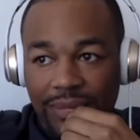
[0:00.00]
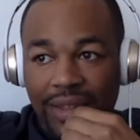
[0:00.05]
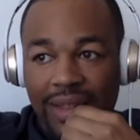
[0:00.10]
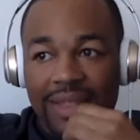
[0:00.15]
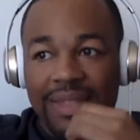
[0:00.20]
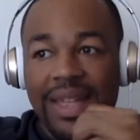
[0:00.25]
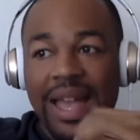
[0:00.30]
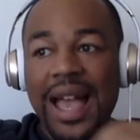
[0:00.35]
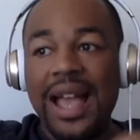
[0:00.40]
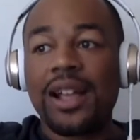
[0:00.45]

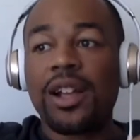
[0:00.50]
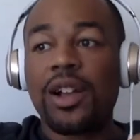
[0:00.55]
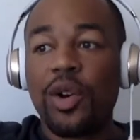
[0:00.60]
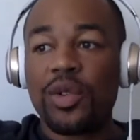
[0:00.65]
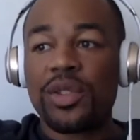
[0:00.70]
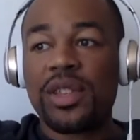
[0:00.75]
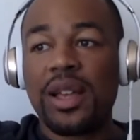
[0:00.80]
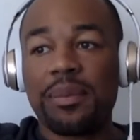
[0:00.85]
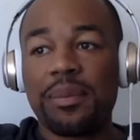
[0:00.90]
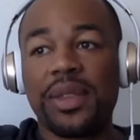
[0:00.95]
That
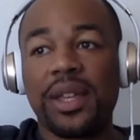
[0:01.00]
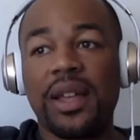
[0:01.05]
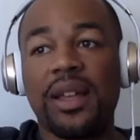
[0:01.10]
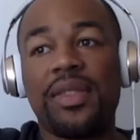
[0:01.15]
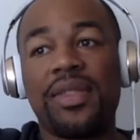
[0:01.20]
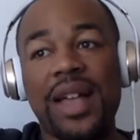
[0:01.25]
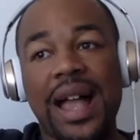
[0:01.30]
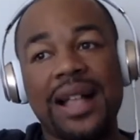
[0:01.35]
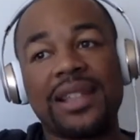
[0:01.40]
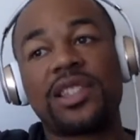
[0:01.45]
goes up
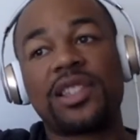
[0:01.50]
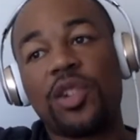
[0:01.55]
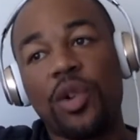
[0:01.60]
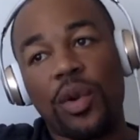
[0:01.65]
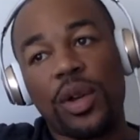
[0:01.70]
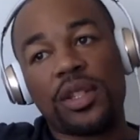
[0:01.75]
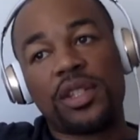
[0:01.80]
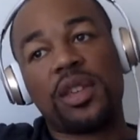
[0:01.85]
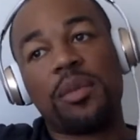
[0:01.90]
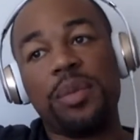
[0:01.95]
there. That's
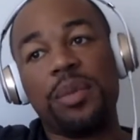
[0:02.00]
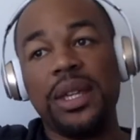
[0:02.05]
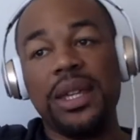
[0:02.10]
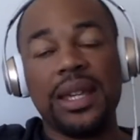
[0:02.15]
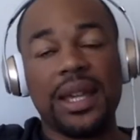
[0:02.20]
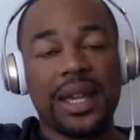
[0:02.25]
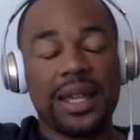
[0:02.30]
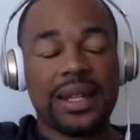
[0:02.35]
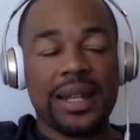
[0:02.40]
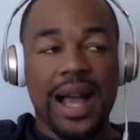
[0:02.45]
going to
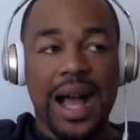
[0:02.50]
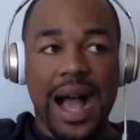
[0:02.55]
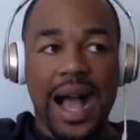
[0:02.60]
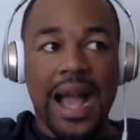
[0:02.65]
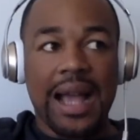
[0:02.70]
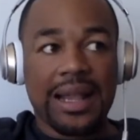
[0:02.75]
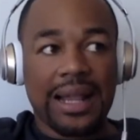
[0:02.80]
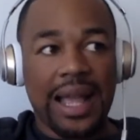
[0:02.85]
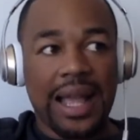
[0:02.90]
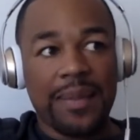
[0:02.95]
be in the
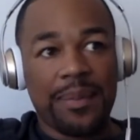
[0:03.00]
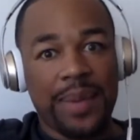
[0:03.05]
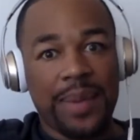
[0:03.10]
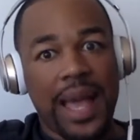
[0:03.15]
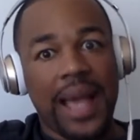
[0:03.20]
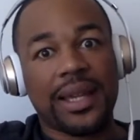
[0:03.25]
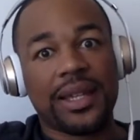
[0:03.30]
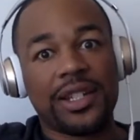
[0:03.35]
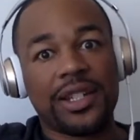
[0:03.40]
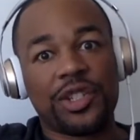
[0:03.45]
highlight
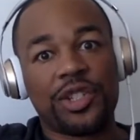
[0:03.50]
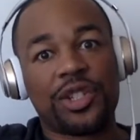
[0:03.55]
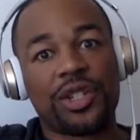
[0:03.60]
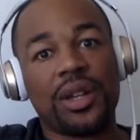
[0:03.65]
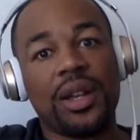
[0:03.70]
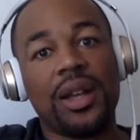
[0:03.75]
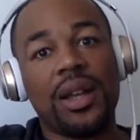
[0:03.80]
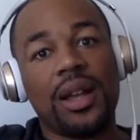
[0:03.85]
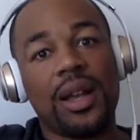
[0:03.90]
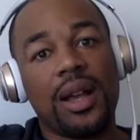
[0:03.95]
package
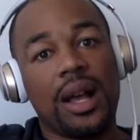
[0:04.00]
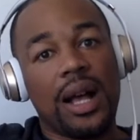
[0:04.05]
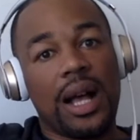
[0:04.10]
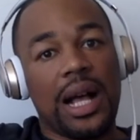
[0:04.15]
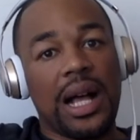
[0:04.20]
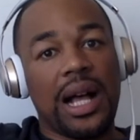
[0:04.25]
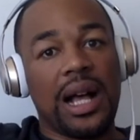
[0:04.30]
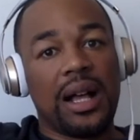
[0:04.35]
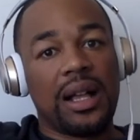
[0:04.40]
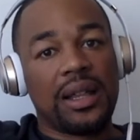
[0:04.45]

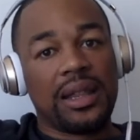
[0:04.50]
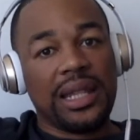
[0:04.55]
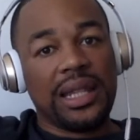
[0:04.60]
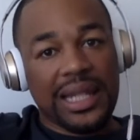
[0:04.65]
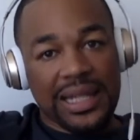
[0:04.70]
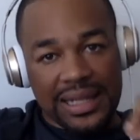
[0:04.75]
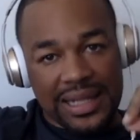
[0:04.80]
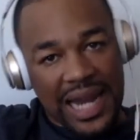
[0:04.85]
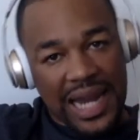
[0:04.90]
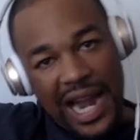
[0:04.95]

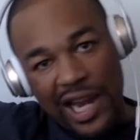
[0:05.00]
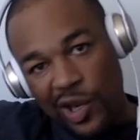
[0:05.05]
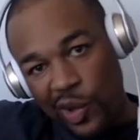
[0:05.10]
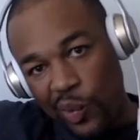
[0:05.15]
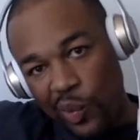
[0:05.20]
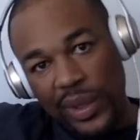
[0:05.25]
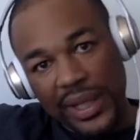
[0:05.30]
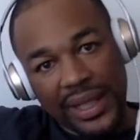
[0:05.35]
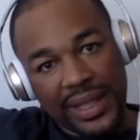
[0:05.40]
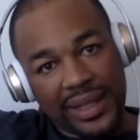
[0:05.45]
the entire
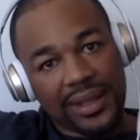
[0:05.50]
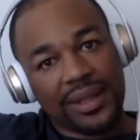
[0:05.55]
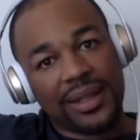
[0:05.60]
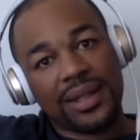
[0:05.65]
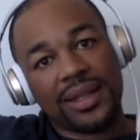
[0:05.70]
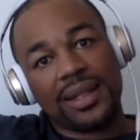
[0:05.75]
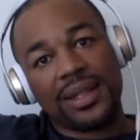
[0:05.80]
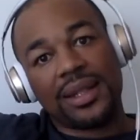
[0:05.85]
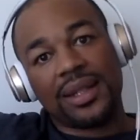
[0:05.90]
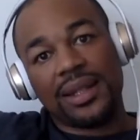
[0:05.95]
week
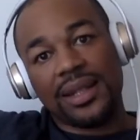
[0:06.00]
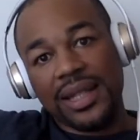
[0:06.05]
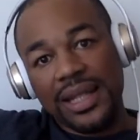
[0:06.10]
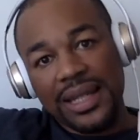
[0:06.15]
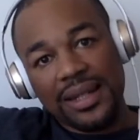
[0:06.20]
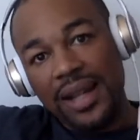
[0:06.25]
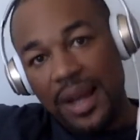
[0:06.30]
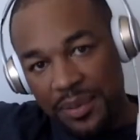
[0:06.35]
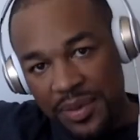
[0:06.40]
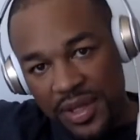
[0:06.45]

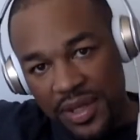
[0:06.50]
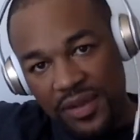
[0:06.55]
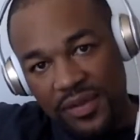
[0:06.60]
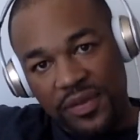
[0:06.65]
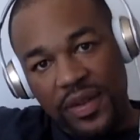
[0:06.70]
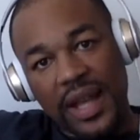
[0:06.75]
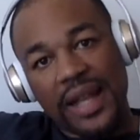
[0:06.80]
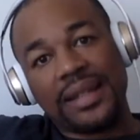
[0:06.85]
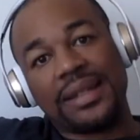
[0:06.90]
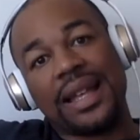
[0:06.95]
leading up to the
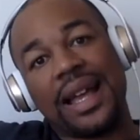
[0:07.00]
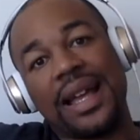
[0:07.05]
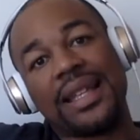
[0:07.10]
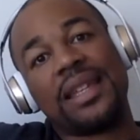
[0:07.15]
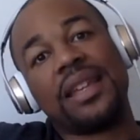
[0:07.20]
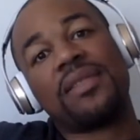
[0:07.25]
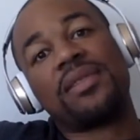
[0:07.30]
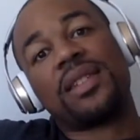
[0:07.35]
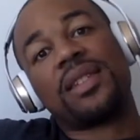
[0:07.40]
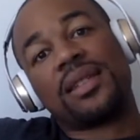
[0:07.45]
fight. That
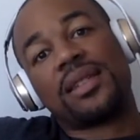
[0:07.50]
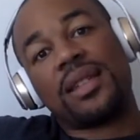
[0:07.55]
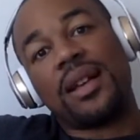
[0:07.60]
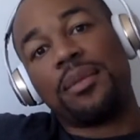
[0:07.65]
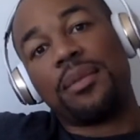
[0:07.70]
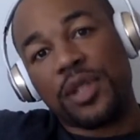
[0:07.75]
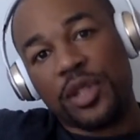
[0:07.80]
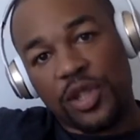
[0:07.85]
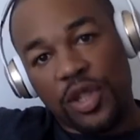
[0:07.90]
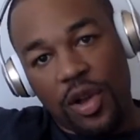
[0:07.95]
gives us
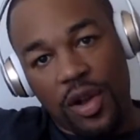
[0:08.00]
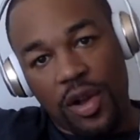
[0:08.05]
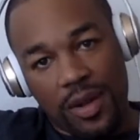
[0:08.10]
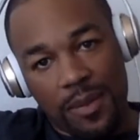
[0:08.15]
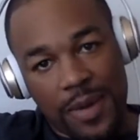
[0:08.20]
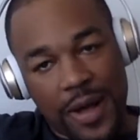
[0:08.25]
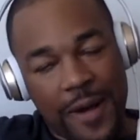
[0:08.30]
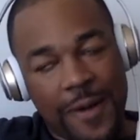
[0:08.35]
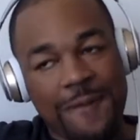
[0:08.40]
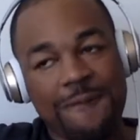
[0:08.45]
something to talk
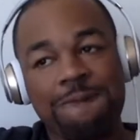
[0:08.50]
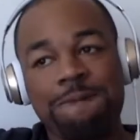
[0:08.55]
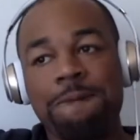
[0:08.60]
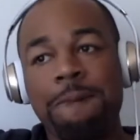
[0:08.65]
about.